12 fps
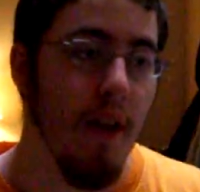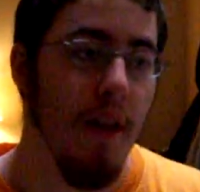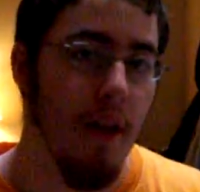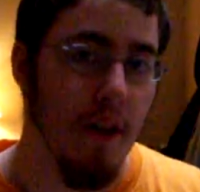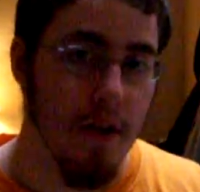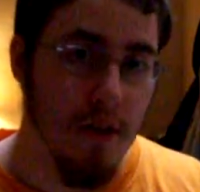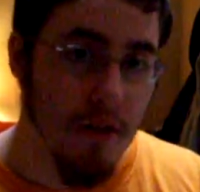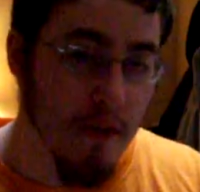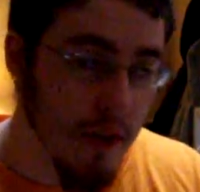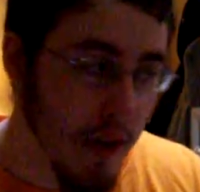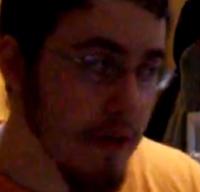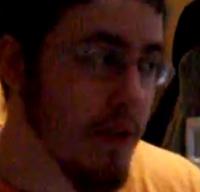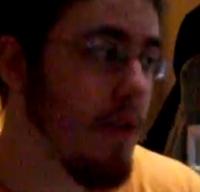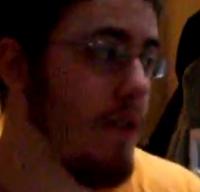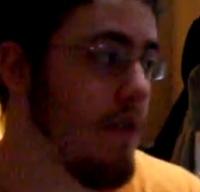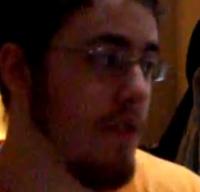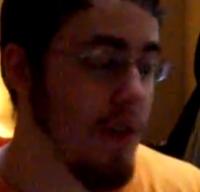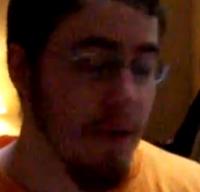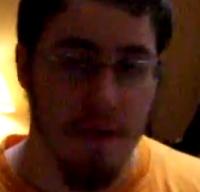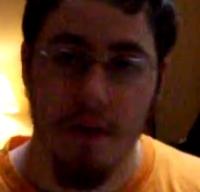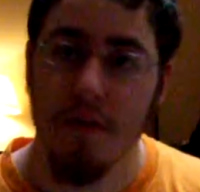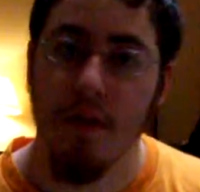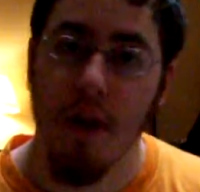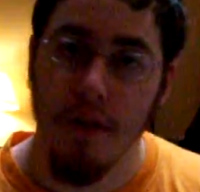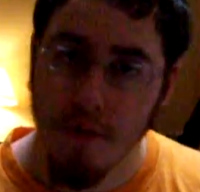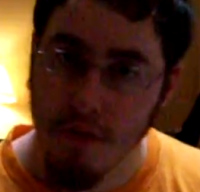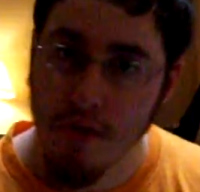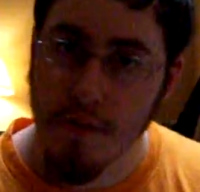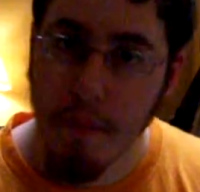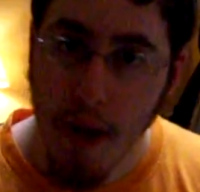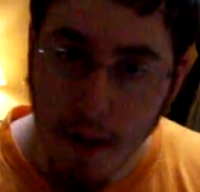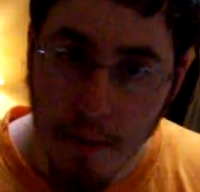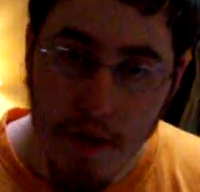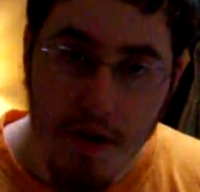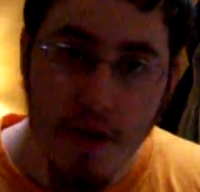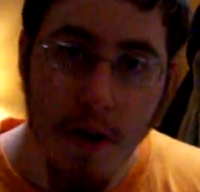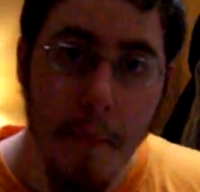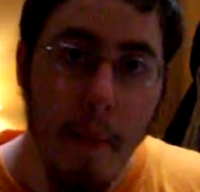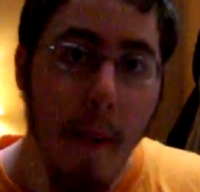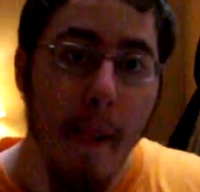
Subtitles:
and let the 7 others perish.